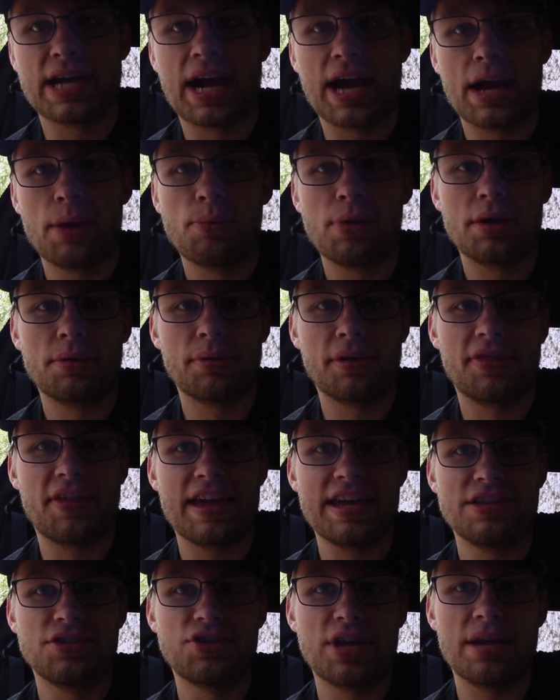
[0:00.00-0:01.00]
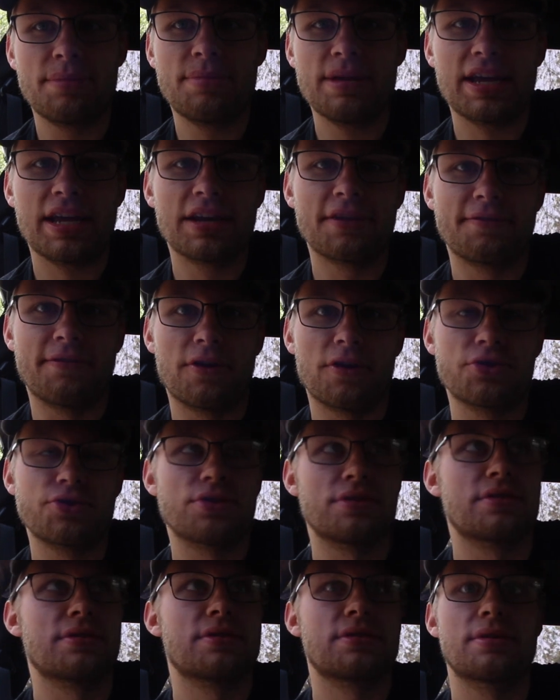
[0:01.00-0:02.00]
I went with a JB
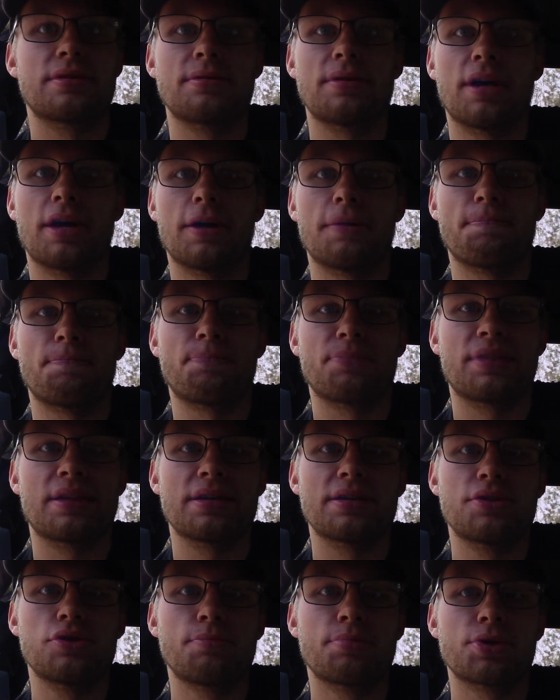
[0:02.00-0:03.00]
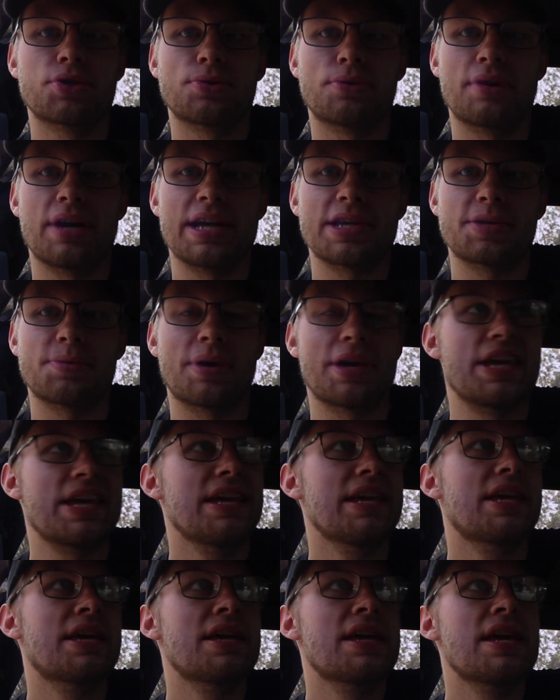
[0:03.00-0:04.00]
Conversions super short
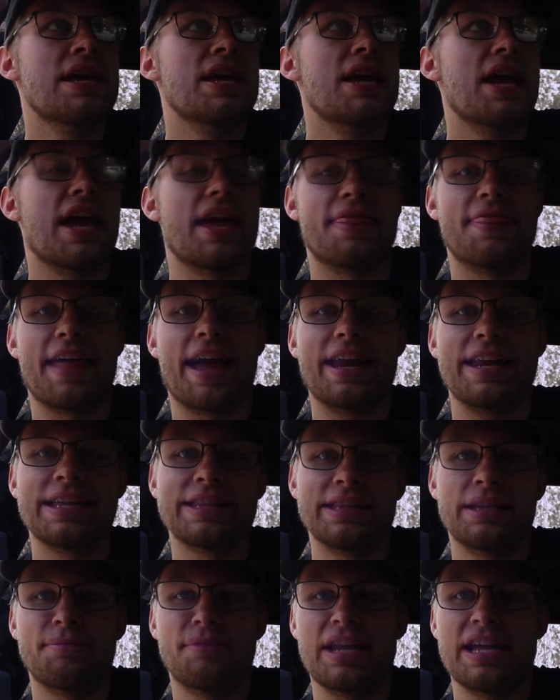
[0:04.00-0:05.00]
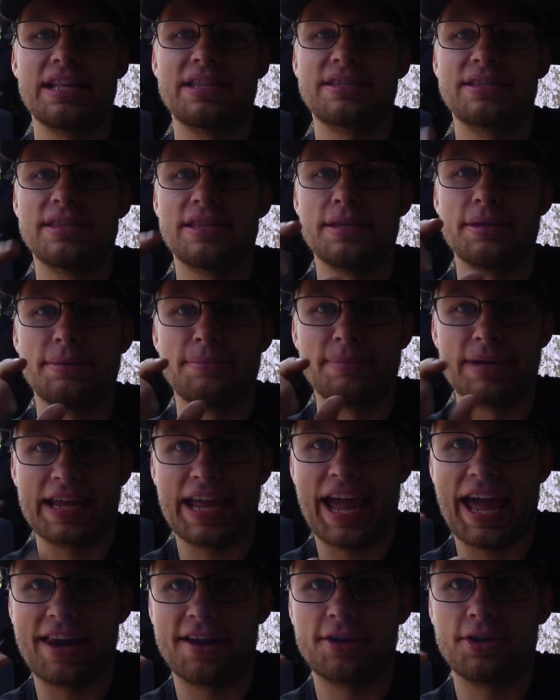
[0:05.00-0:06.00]
SYE, and that eliminates the
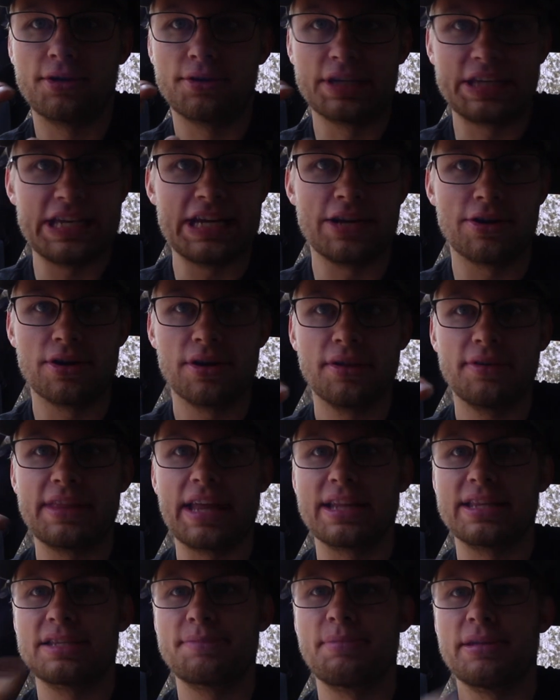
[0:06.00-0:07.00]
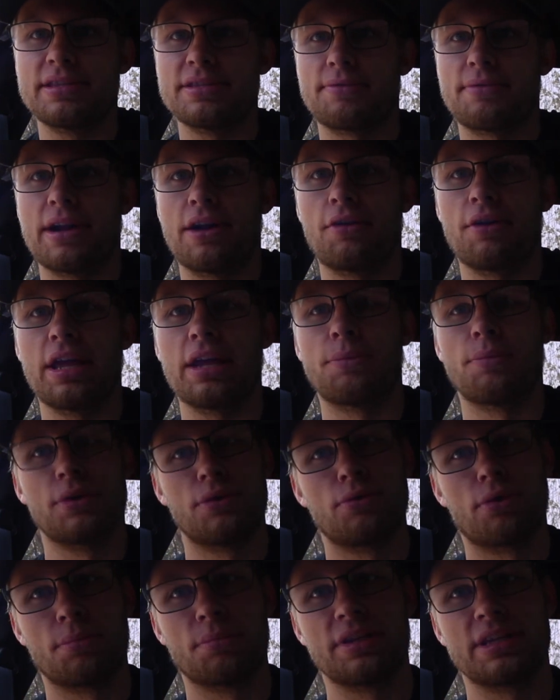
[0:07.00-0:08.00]
mechanical gear that spins around and
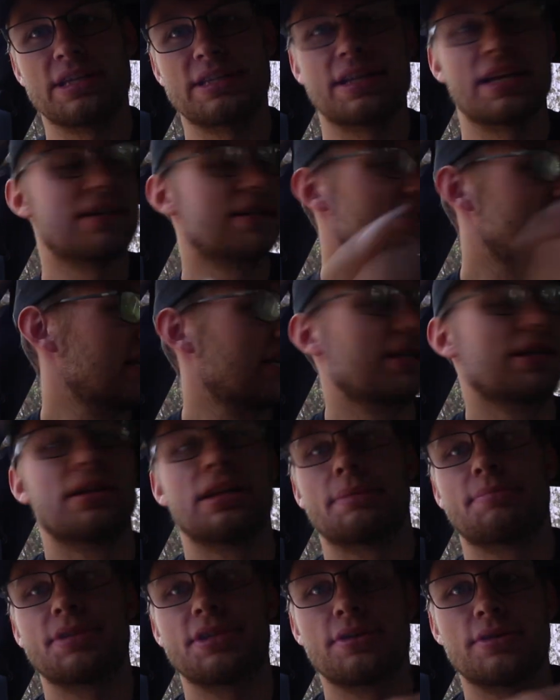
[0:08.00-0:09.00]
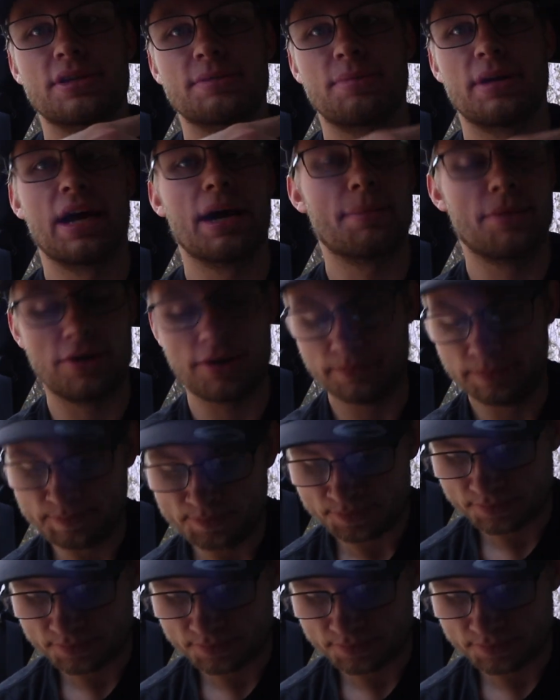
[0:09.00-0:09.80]
would normally send a signal up to your speedometer.